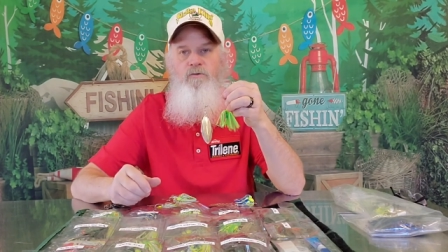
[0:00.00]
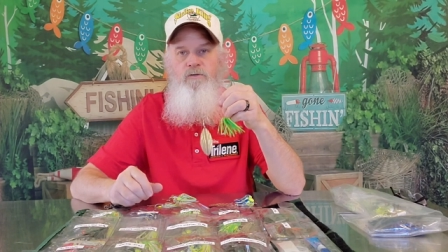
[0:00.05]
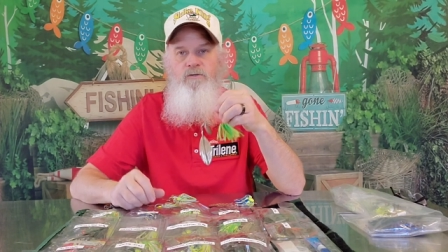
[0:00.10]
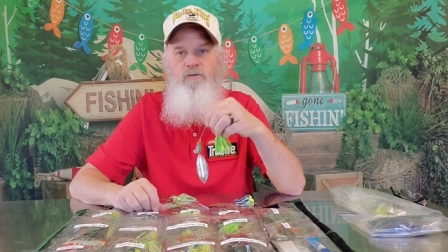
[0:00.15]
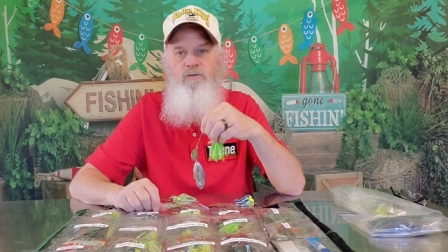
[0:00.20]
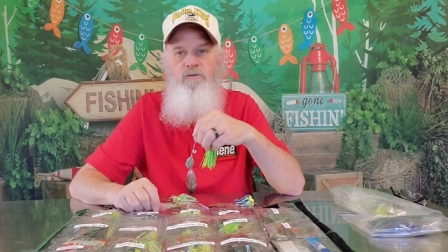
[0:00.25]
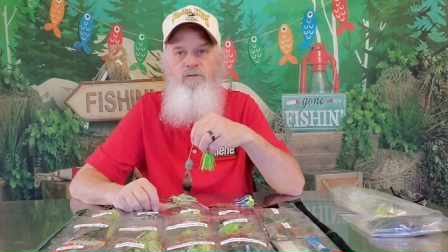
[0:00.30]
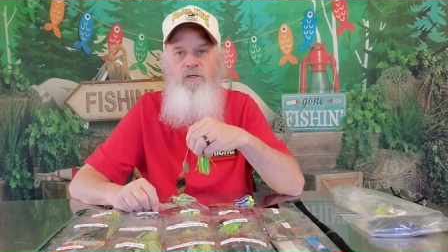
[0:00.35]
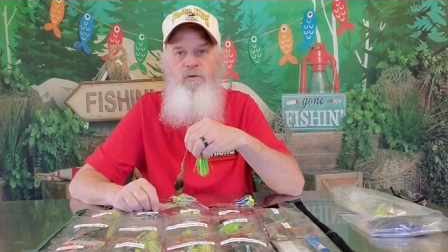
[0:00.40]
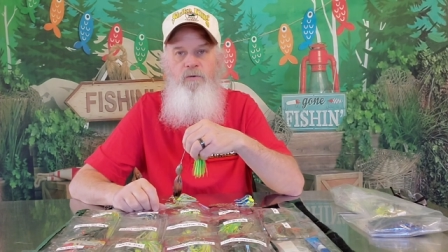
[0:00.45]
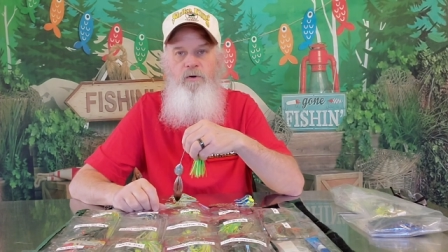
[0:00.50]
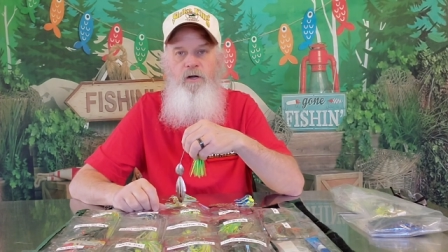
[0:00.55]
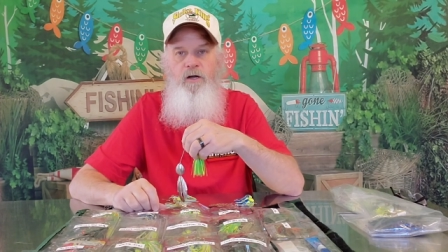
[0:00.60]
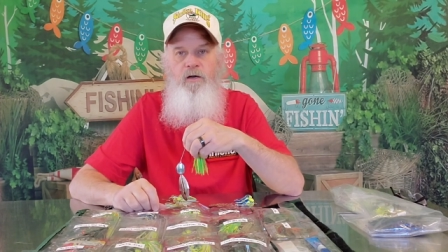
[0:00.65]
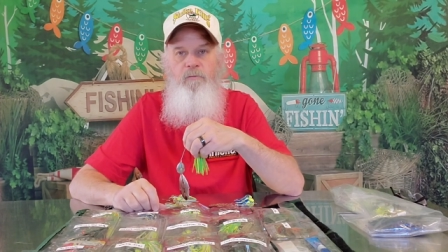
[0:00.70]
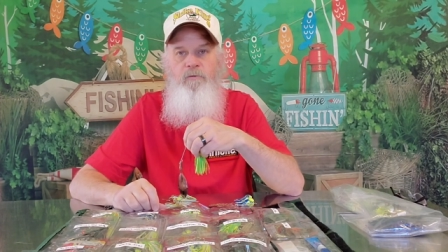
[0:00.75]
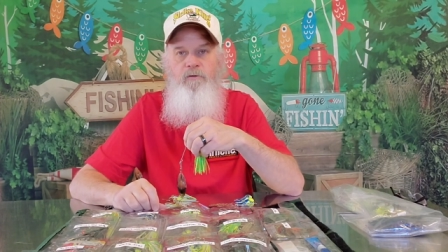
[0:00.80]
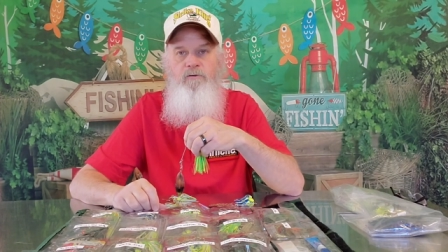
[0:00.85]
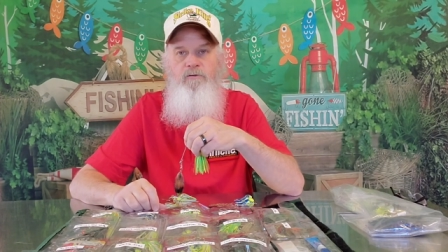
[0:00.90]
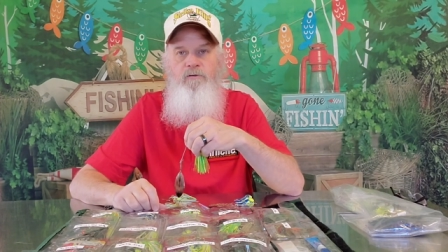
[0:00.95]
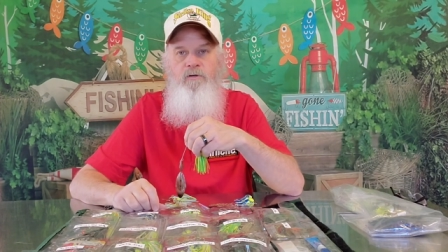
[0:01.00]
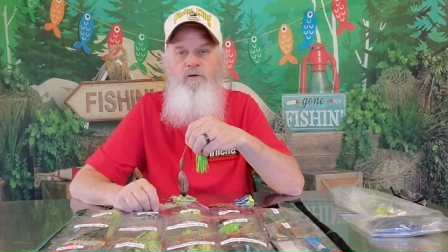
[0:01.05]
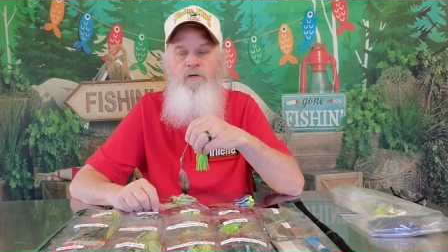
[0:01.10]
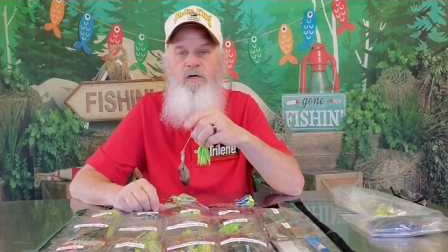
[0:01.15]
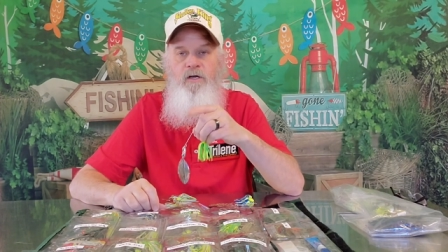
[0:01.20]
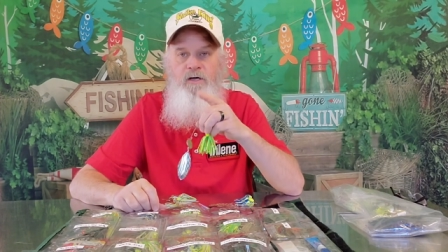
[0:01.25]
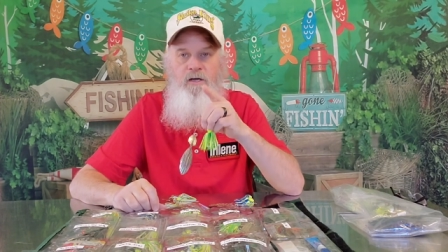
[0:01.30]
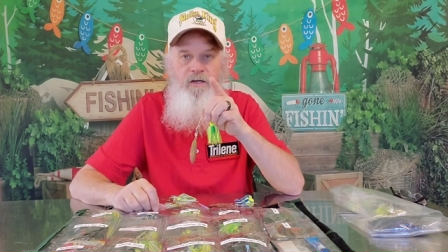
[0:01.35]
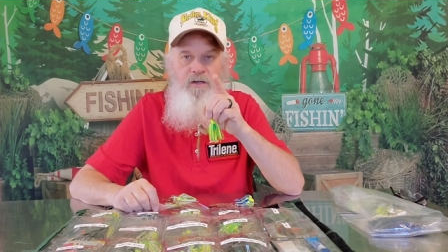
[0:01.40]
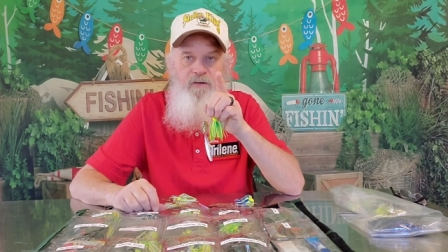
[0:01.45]
this and see what happens.
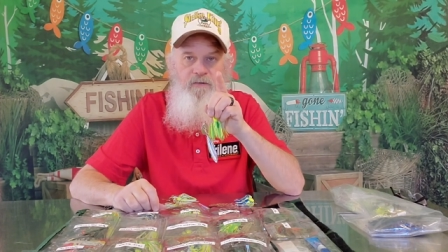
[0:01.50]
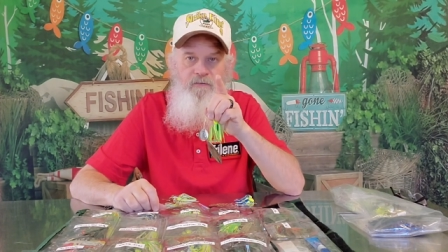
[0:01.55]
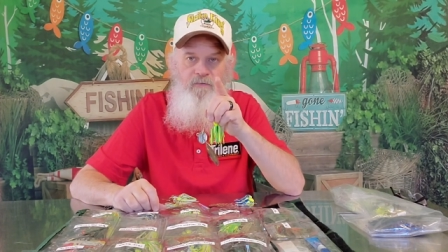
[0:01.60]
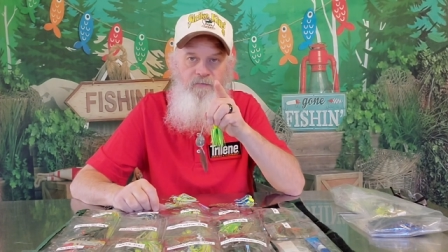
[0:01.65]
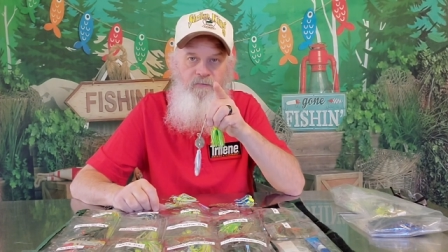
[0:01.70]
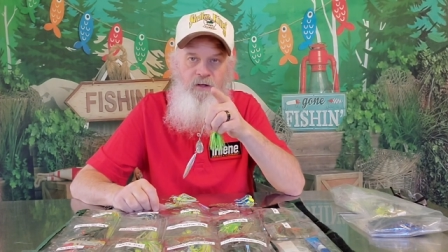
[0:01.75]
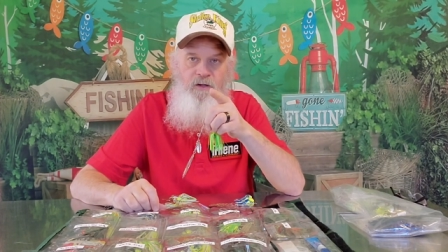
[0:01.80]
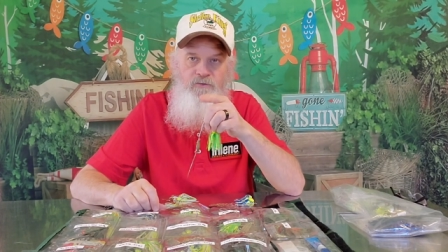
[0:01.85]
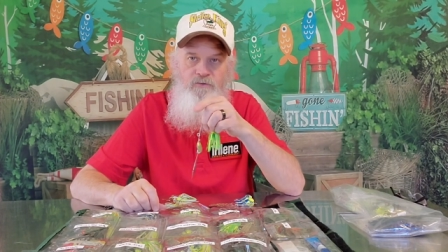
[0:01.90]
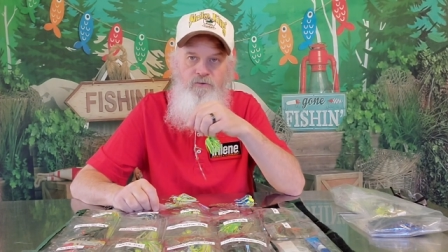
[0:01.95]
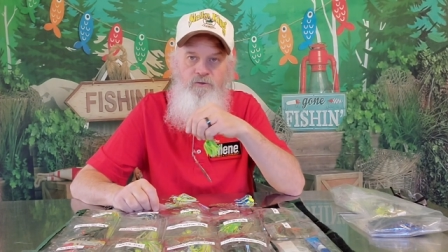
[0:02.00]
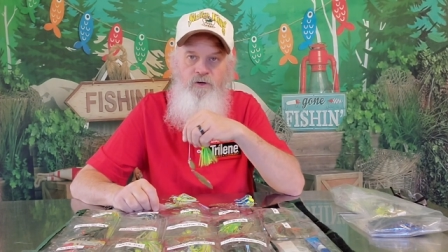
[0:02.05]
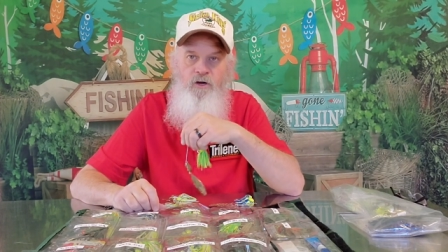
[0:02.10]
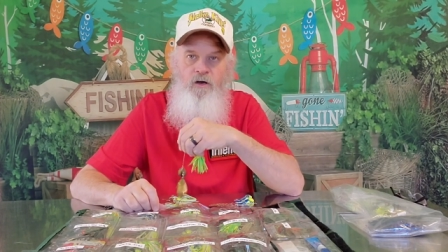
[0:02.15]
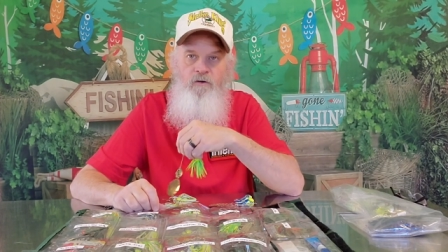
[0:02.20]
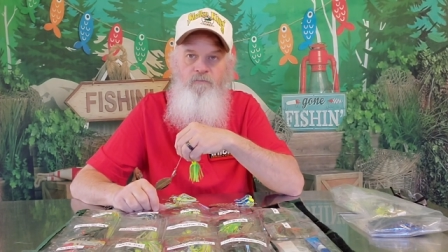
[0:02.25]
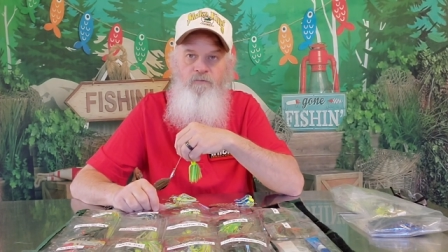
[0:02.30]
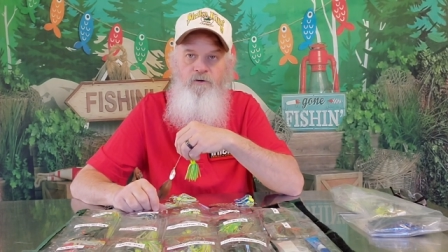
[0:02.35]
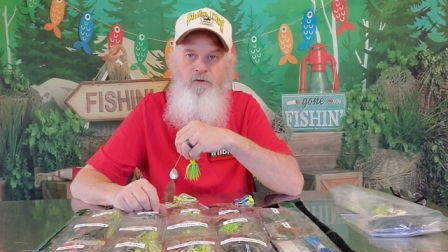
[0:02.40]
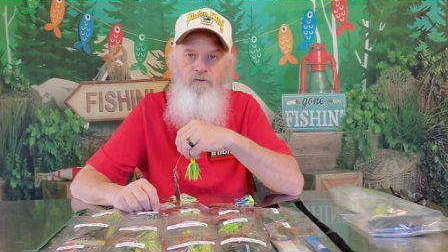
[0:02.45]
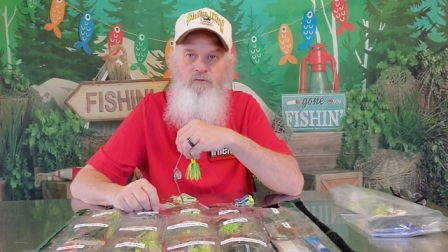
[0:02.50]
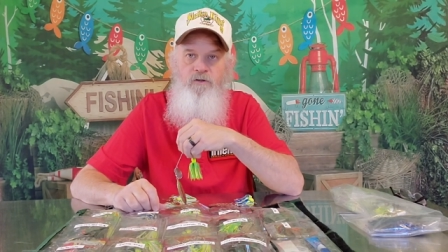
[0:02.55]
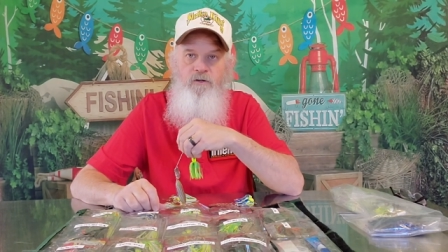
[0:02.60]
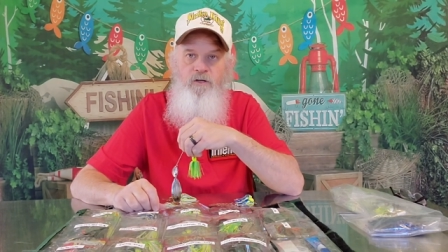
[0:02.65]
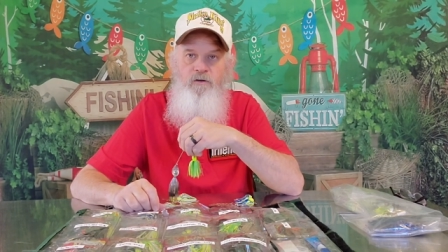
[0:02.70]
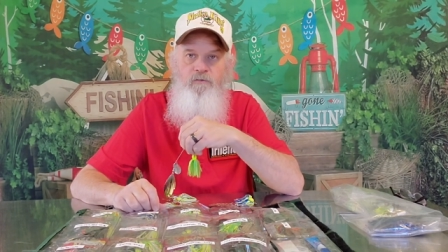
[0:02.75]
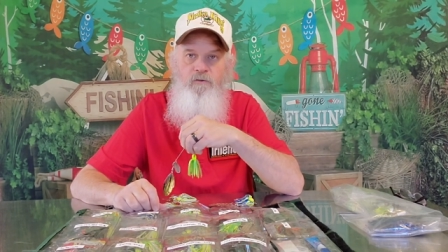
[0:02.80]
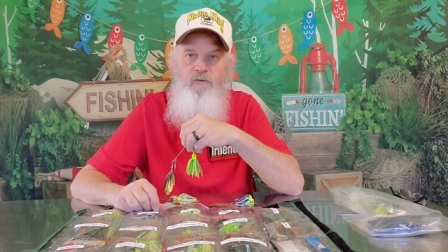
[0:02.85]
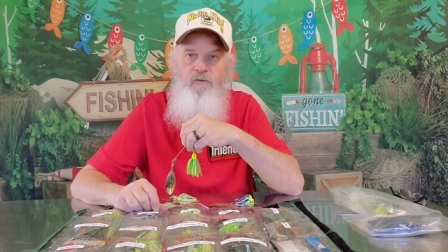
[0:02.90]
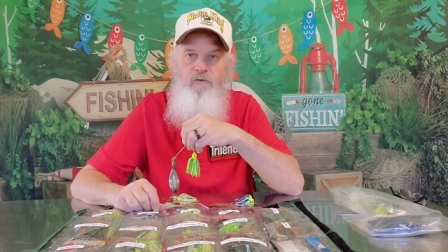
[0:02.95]
That's your confidence level.